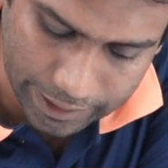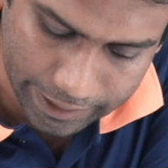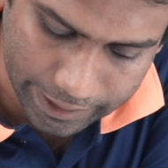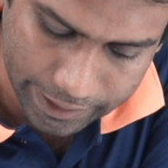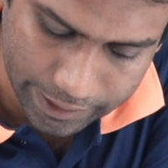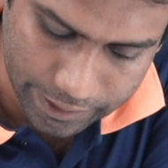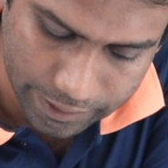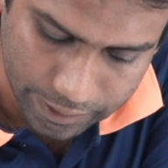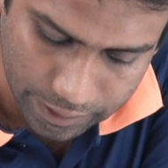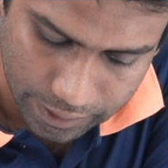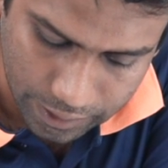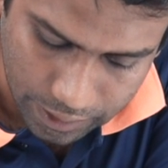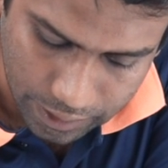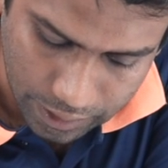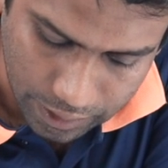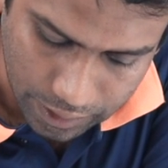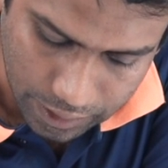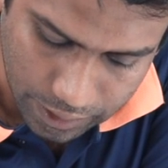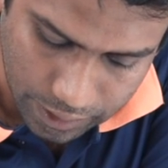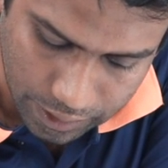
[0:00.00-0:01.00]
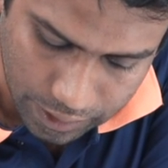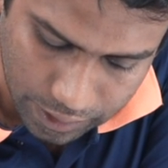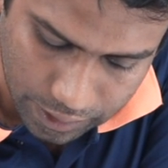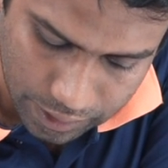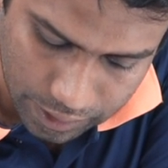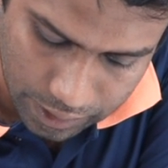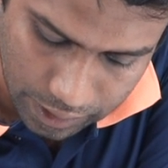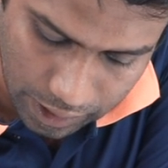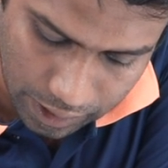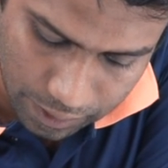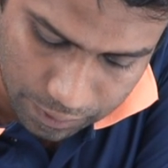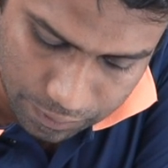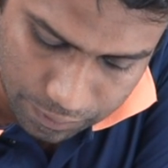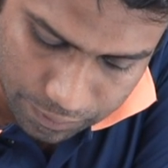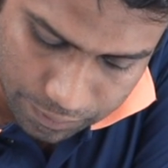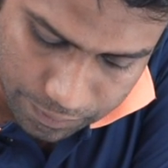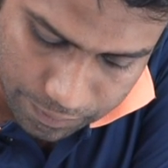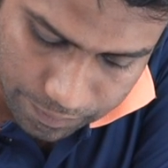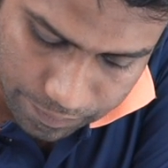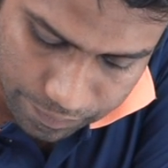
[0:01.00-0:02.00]
current.
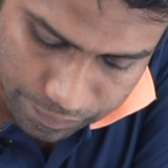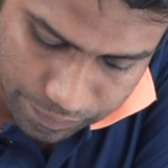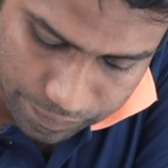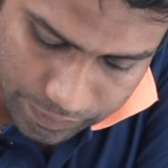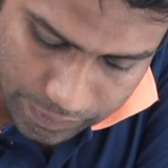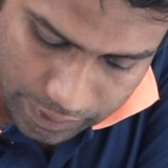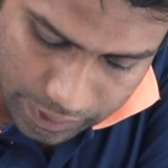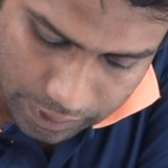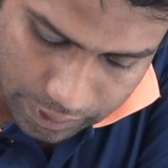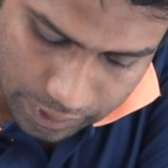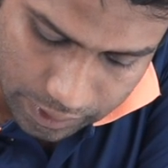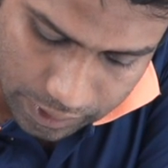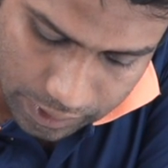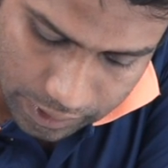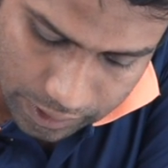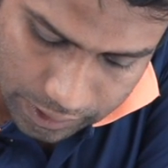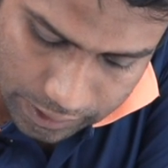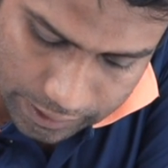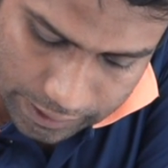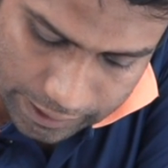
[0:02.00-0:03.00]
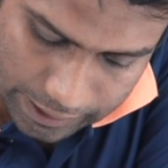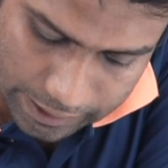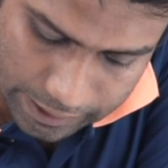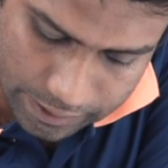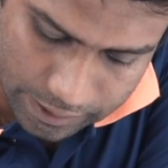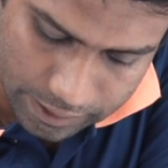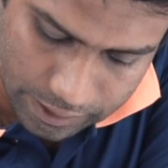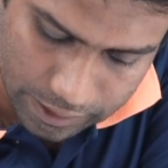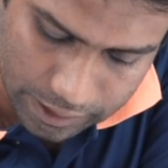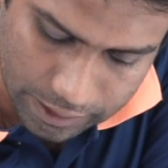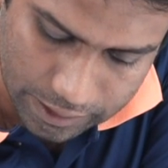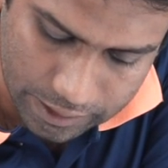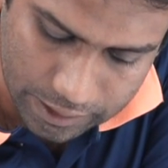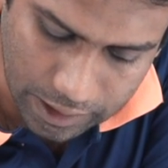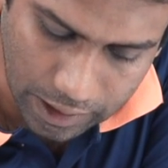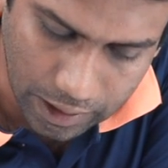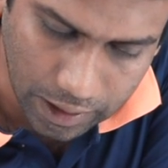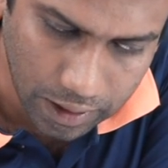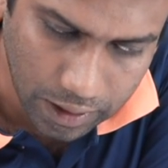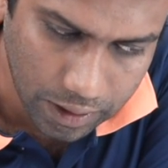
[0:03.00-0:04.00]
Now, this is
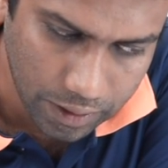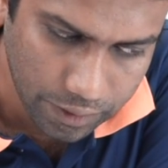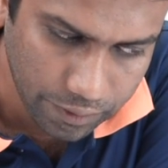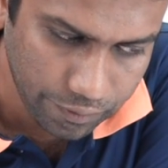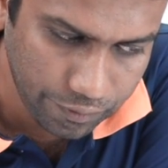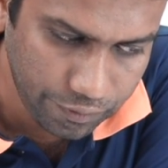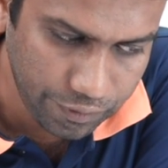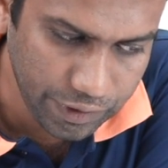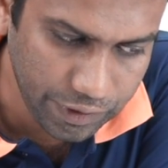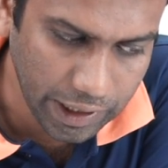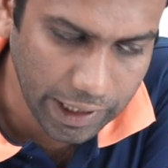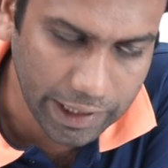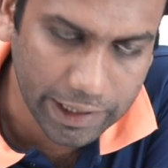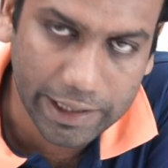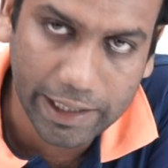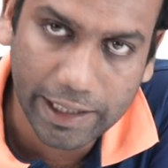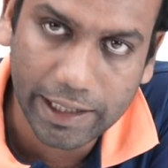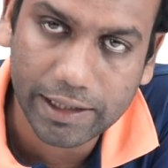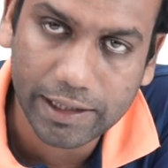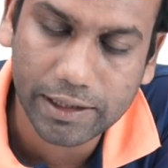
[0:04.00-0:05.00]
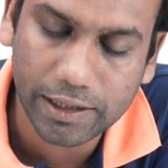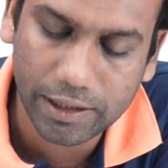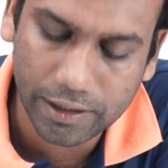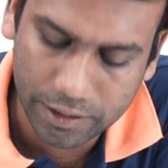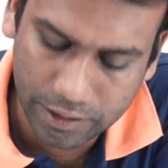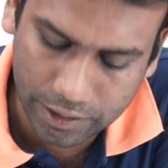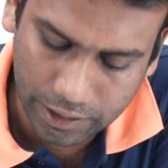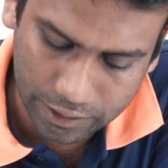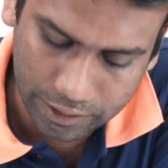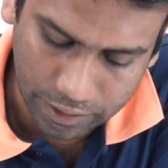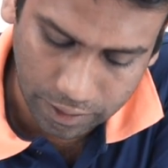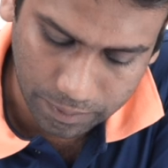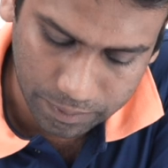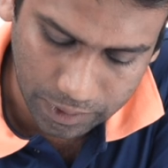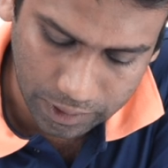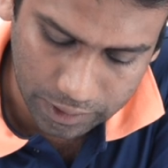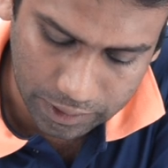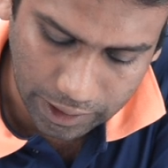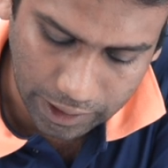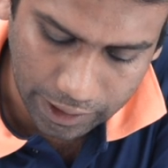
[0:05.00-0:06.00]
the VI characteristics of
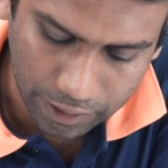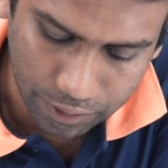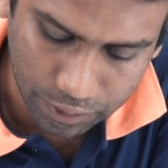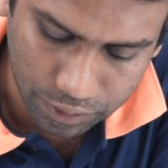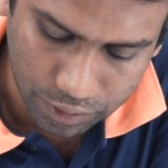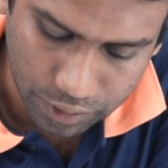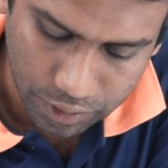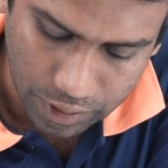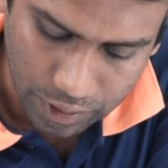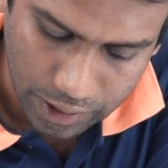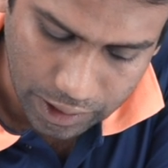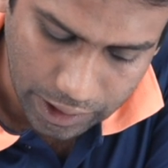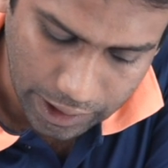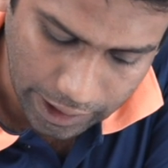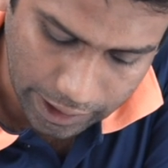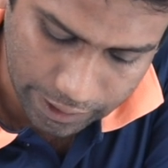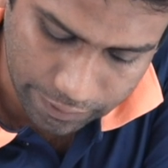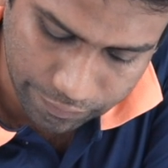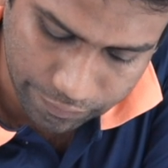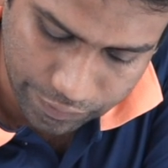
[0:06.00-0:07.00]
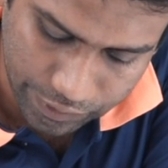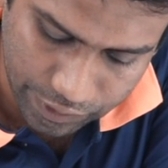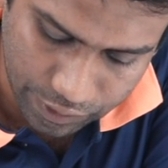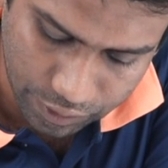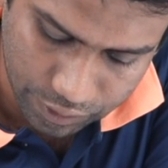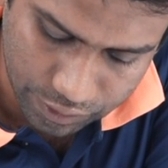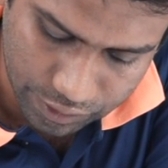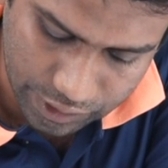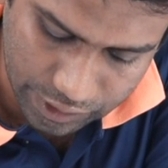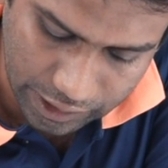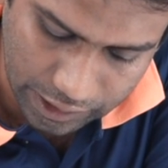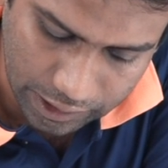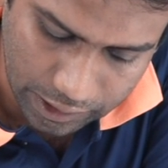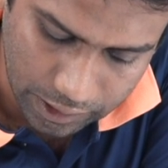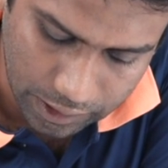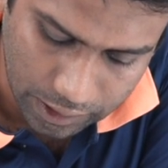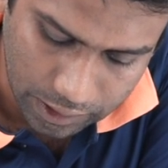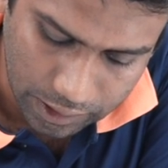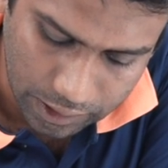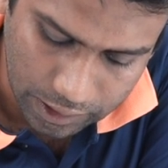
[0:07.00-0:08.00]
the diode and
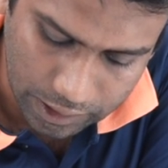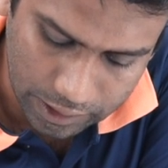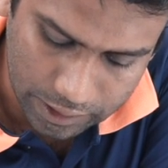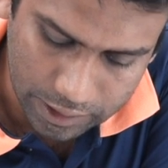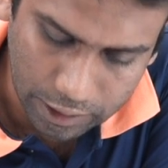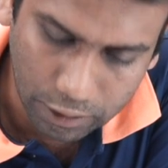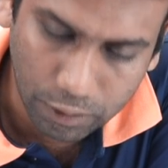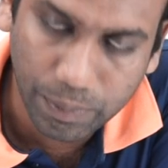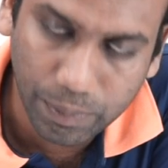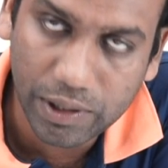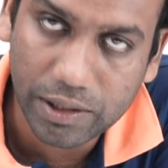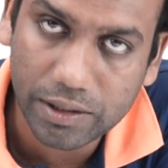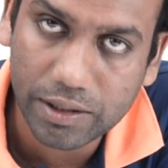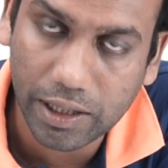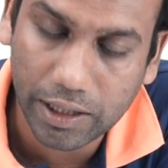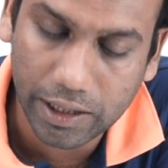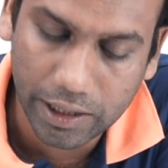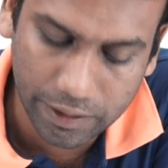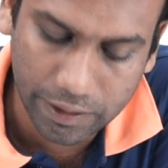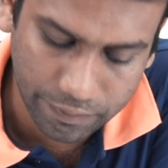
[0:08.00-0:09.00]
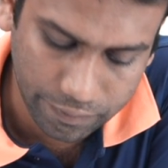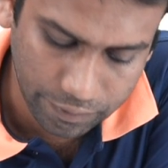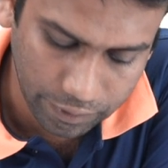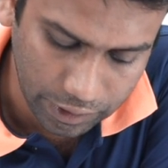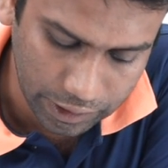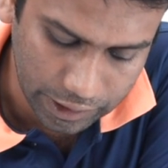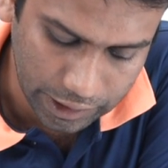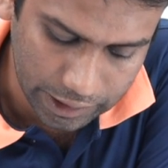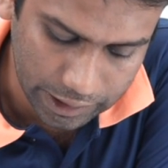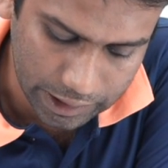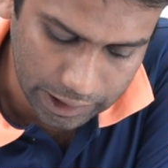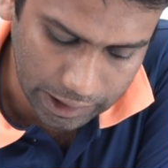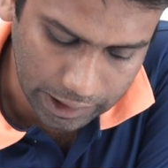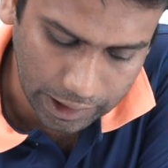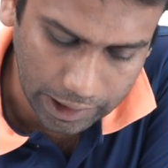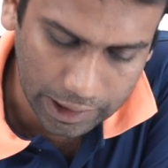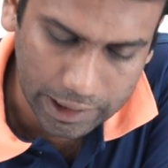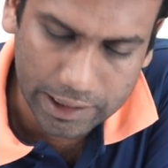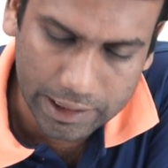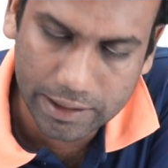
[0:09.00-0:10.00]
VOC is the open circuit voltage
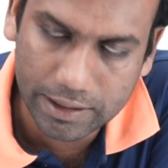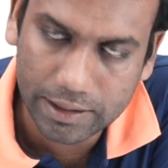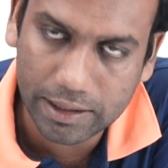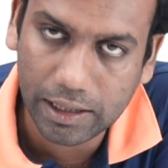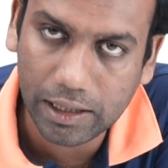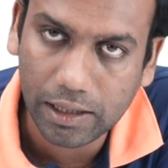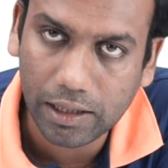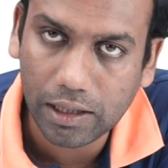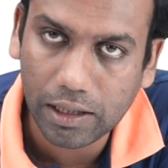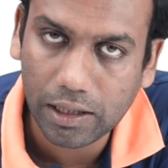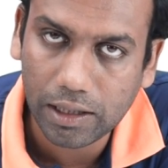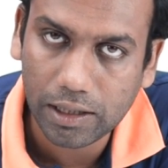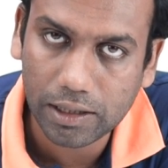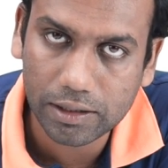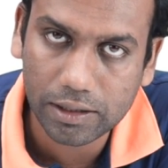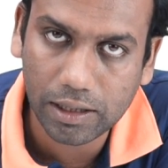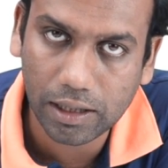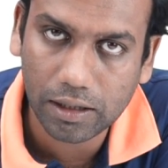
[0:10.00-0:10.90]
and ISC is